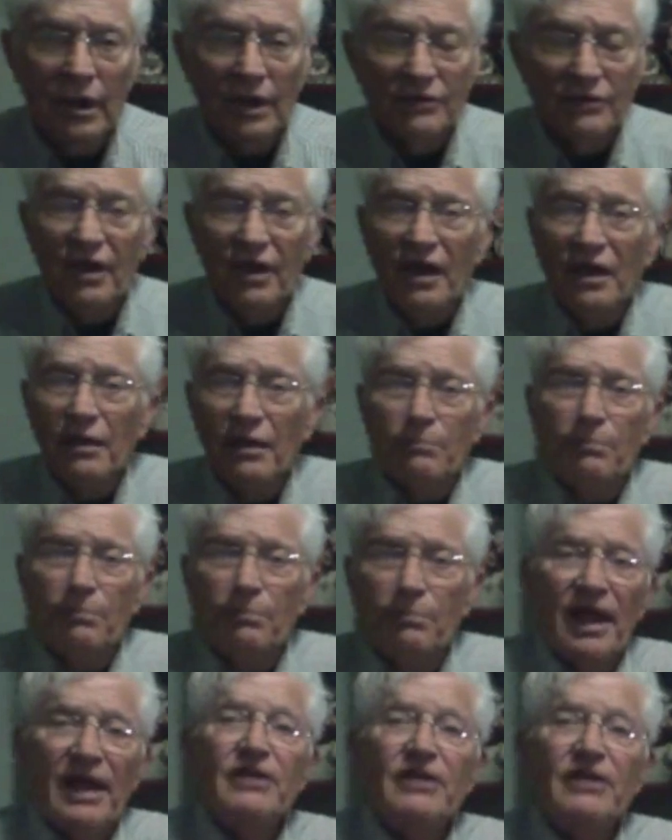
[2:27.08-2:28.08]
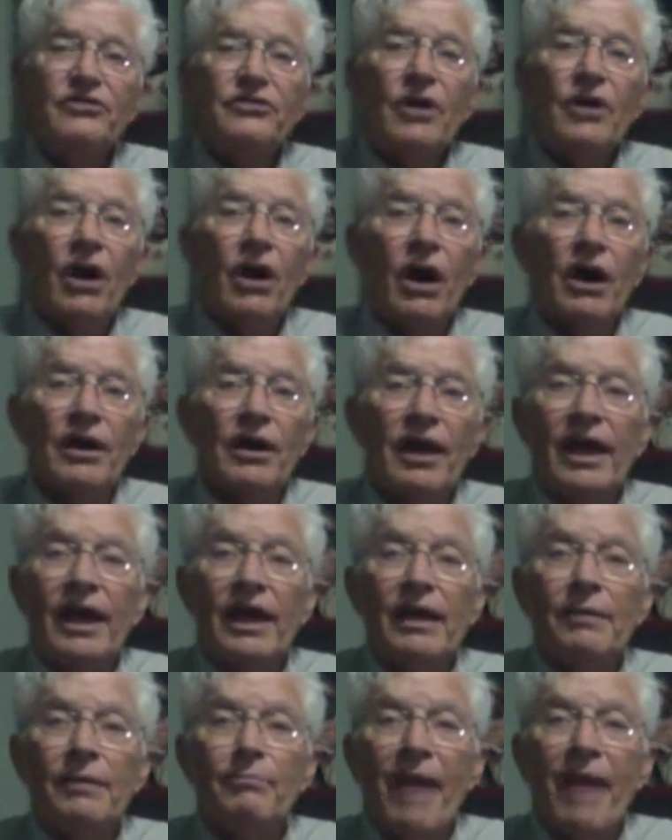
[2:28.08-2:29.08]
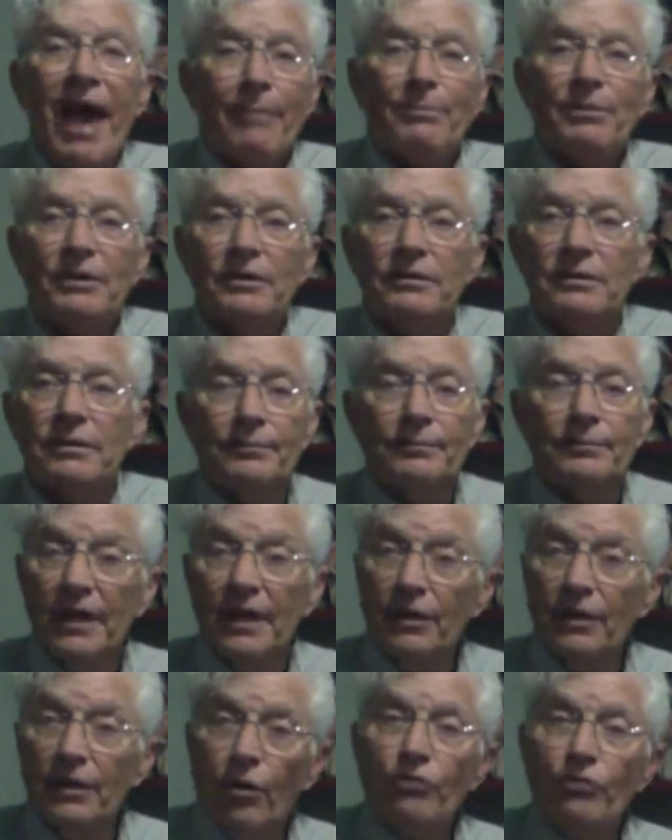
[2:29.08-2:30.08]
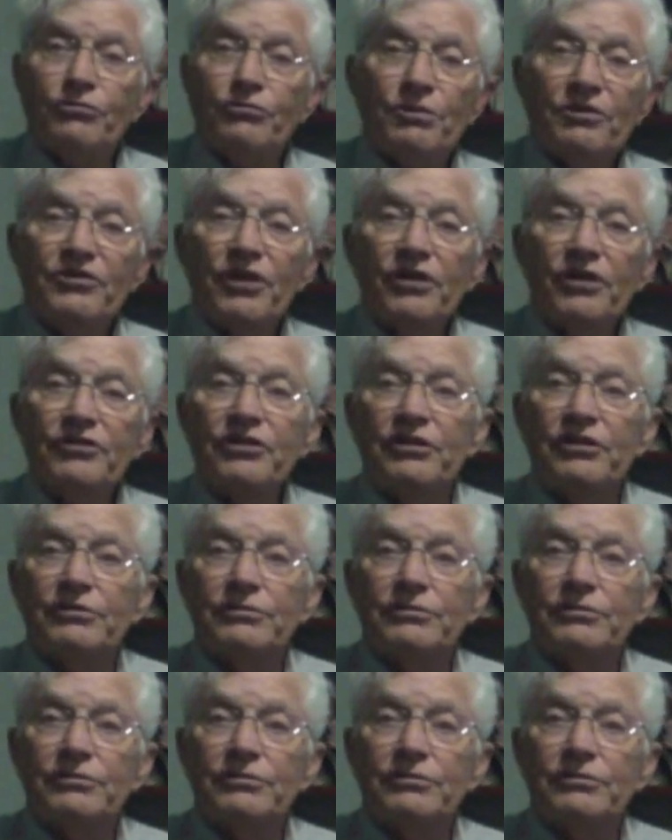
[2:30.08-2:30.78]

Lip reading: like a place on a map. It holds position.